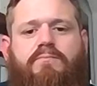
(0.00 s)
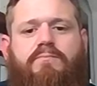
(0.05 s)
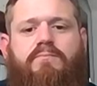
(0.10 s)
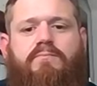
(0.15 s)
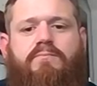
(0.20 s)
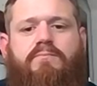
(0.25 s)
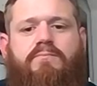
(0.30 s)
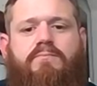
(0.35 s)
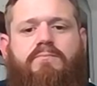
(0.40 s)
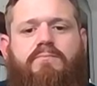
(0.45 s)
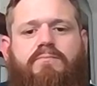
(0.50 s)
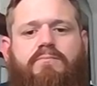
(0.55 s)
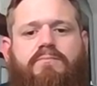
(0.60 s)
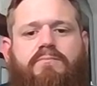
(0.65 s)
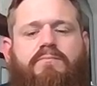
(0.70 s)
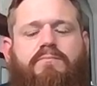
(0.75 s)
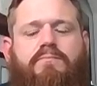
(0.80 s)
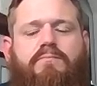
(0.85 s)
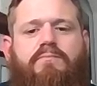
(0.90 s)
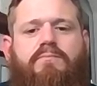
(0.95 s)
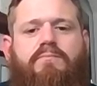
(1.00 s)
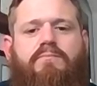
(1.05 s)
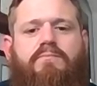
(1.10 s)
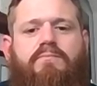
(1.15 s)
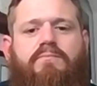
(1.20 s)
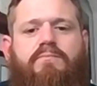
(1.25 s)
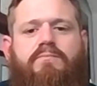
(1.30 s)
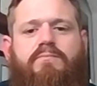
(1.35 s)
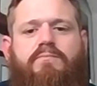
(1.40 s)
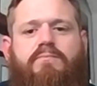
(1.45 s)

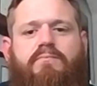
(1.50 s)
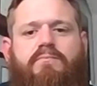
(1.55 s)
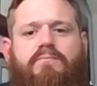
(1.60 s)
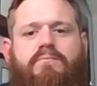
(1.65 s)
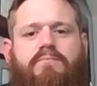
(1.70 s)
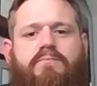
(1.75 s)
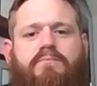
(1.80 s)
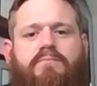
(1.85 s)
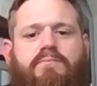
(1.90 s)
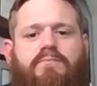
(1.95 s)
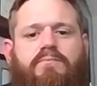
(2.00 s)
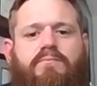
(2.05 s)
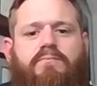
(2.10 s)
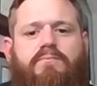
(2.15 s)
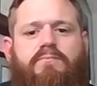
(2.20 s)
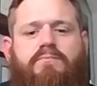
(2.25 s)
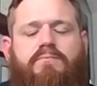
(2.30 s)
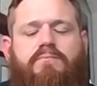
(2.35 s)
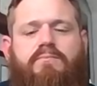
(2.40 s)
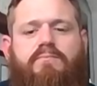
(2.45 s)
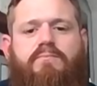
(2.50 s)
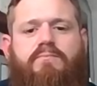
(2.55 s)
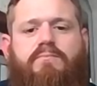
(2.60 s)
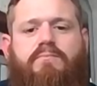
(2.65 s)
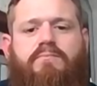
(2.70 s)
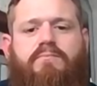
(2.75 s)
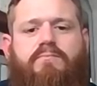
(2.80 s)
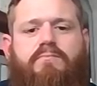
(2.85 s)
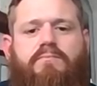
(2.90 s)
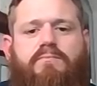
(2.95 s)

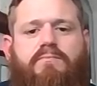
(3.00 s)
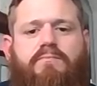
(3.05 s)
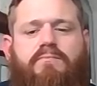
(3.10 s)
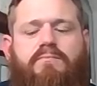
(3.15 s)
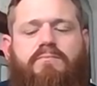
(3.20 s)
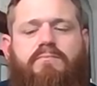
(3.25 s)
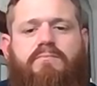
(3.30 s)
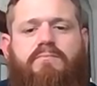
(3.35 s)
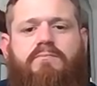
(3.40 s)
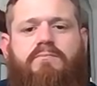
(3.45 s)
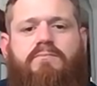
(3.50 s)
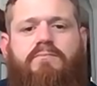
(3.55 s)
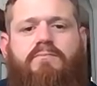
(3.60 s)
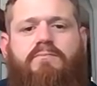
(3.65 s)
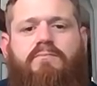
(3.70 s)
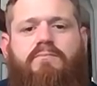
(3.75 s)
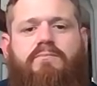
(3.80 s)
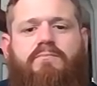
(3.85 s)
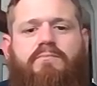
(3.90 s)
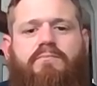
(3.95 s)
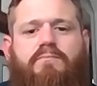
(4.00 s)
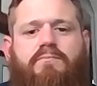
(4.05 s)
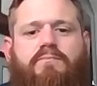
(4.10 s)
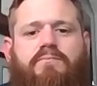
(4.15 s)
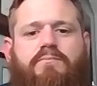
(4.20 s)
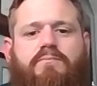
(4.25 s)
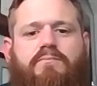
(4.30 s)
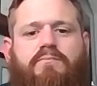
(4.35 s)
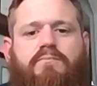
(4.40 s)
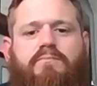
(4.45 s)

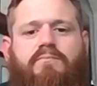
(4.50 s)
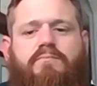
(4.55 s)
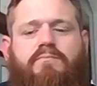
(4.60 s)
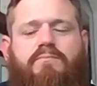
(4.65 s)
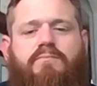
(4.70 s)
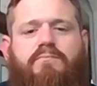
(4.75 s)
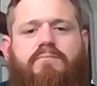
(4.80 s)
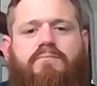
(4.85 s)
[no speech]